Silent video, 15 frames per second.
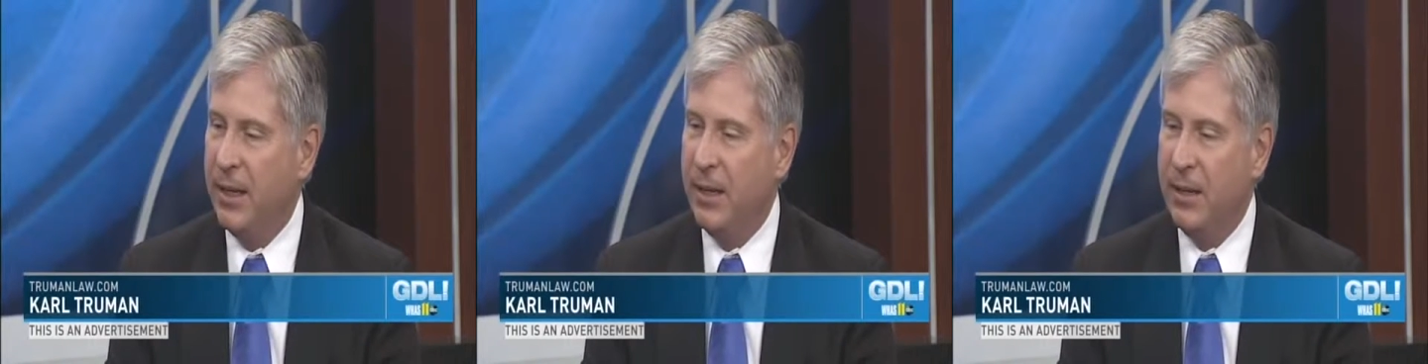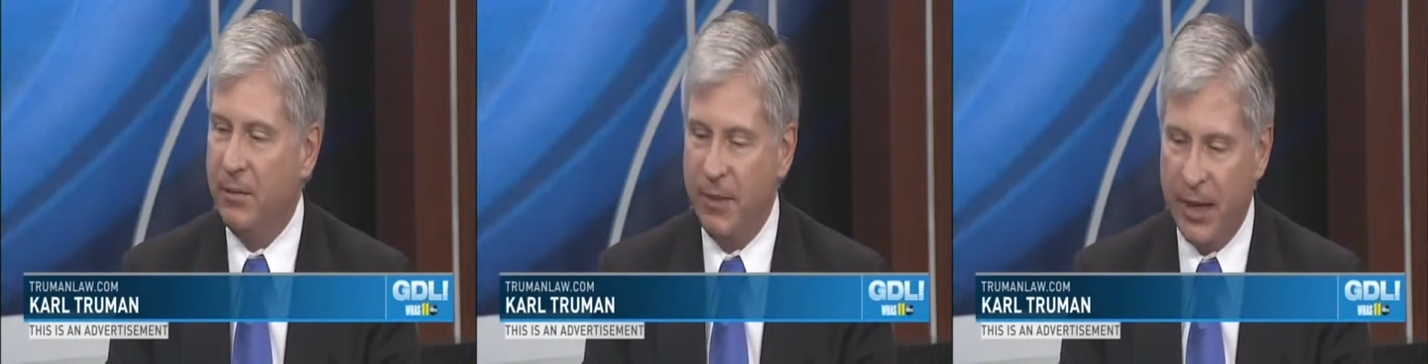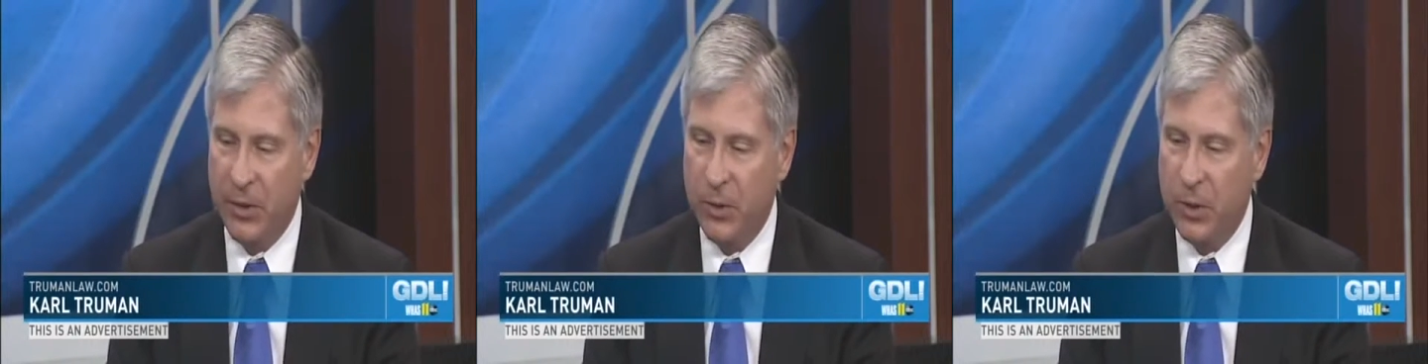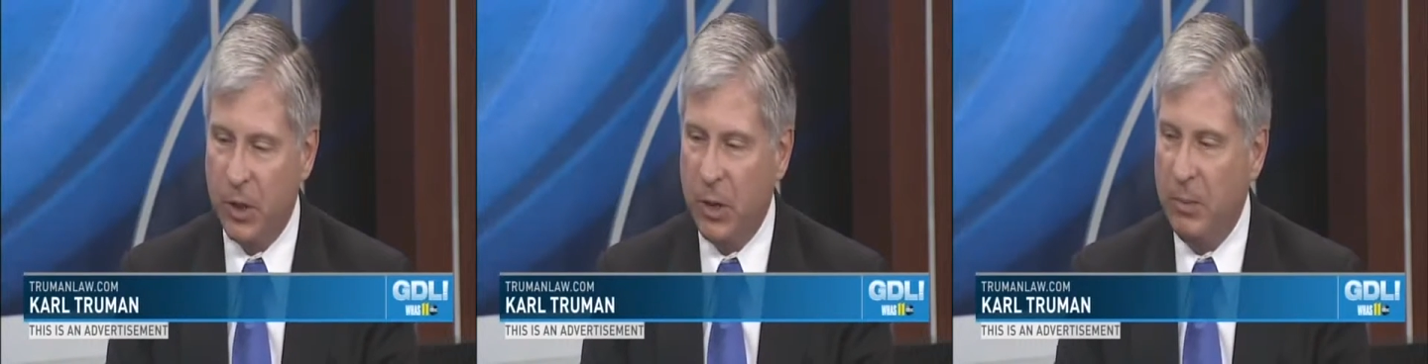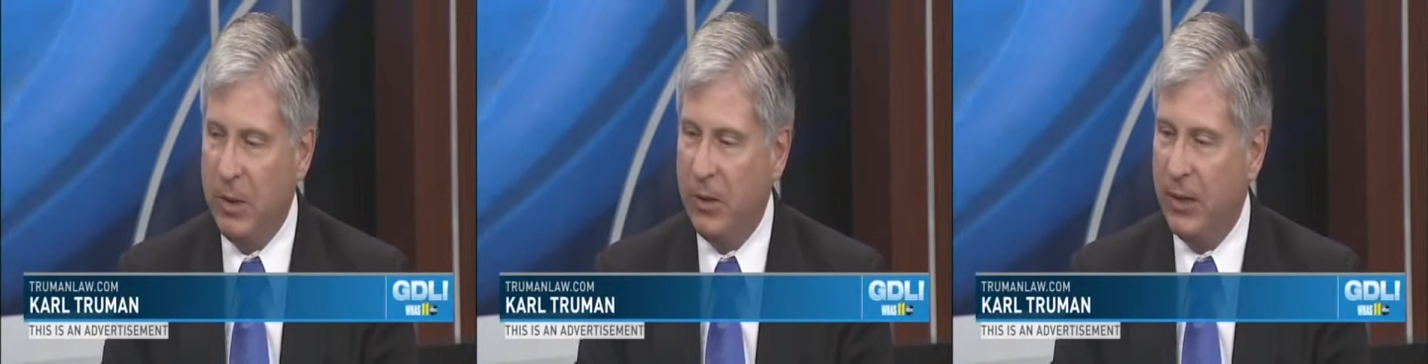and the
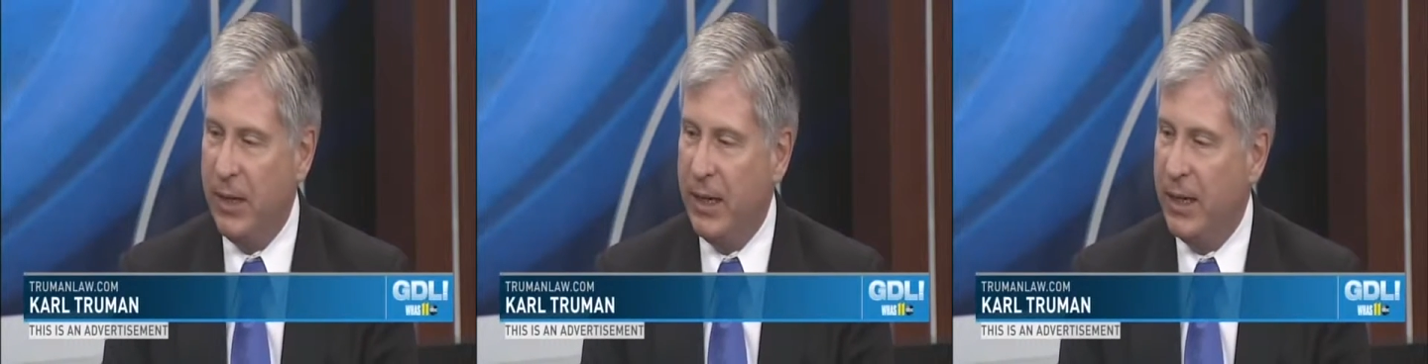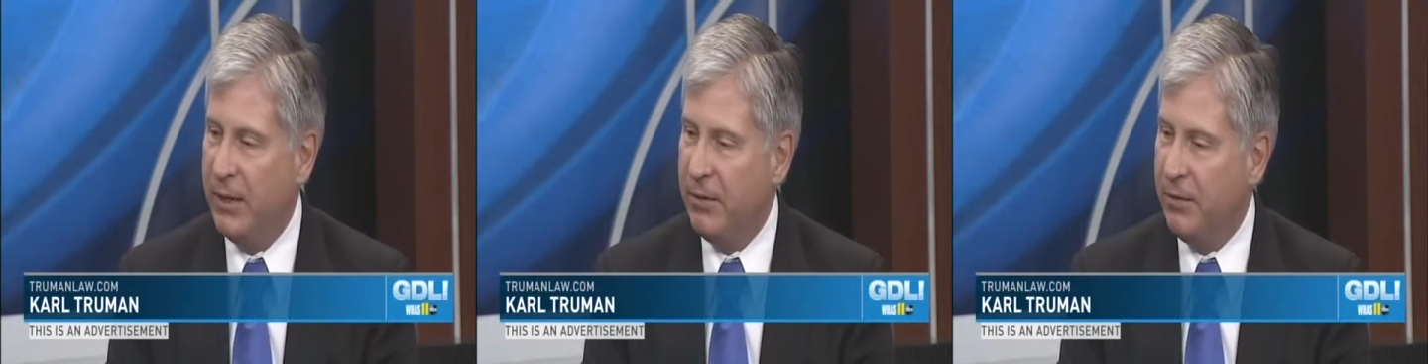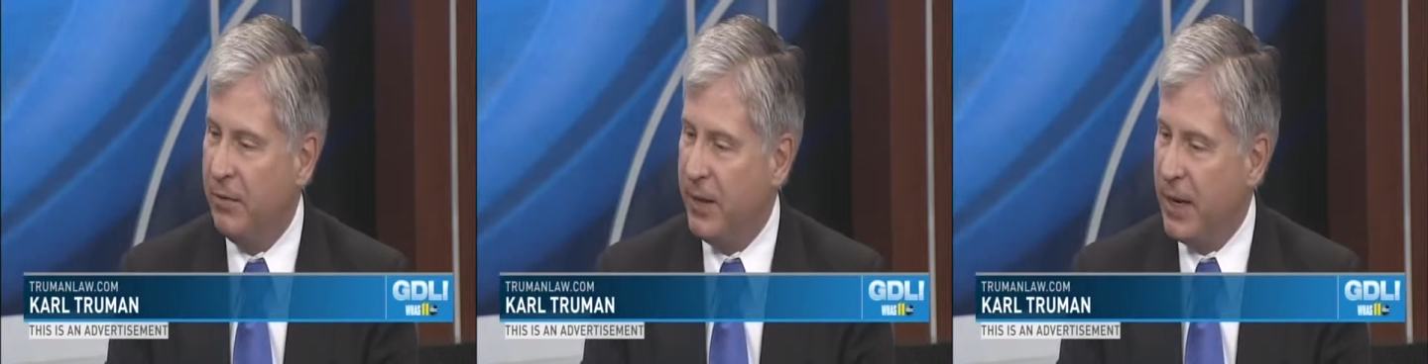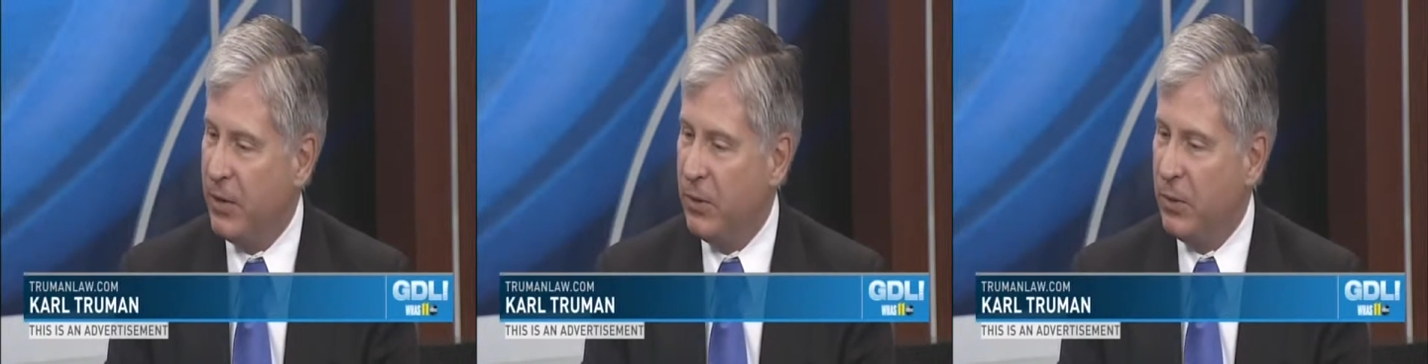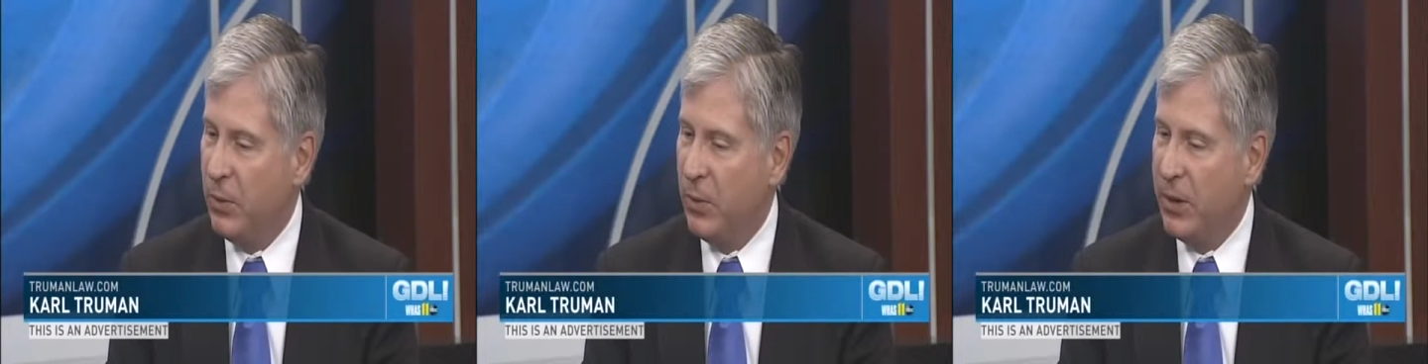veterans community, different
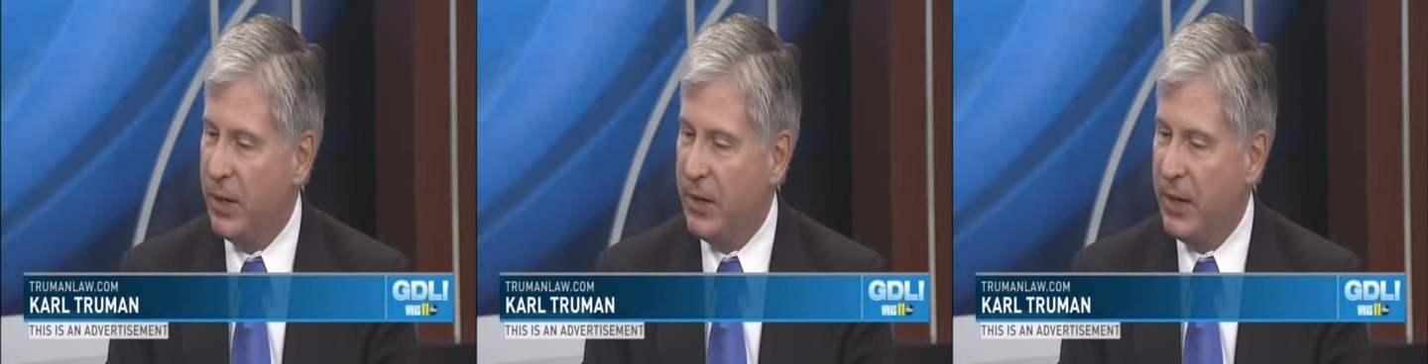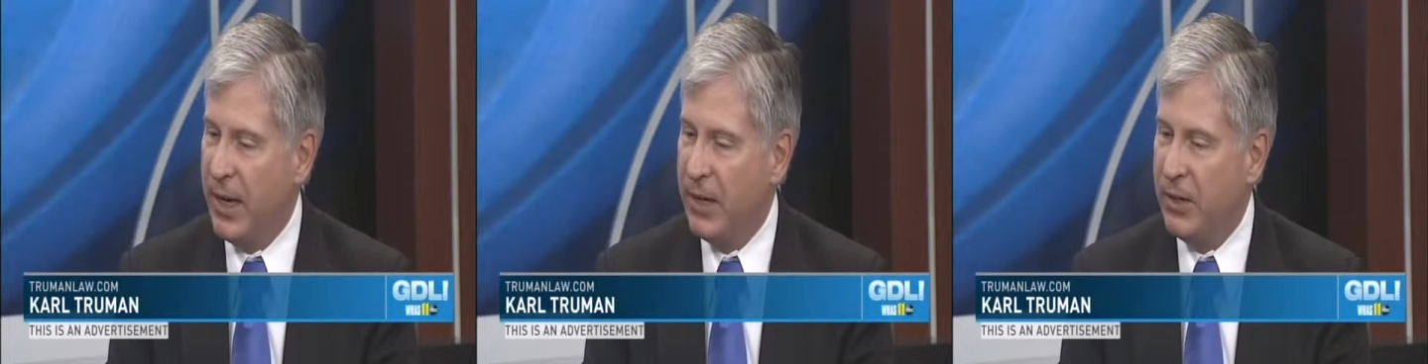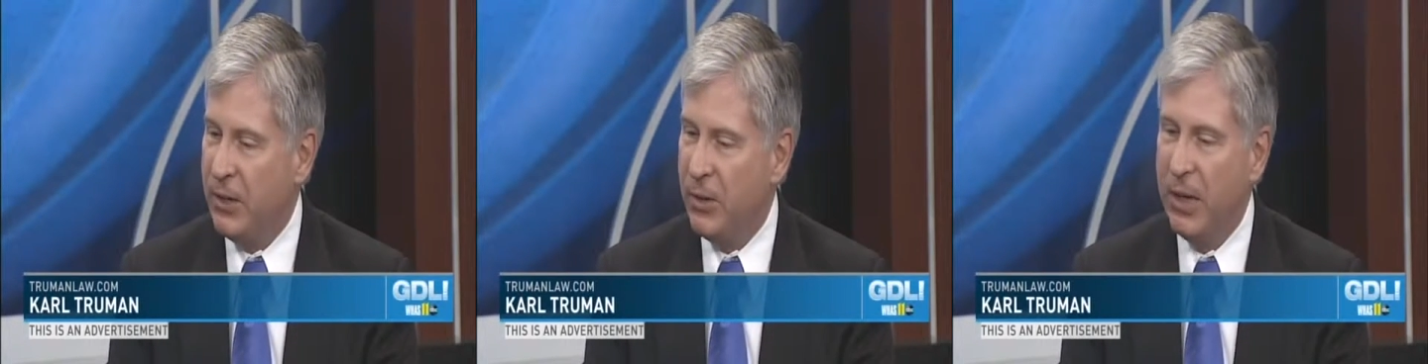veterans organizations.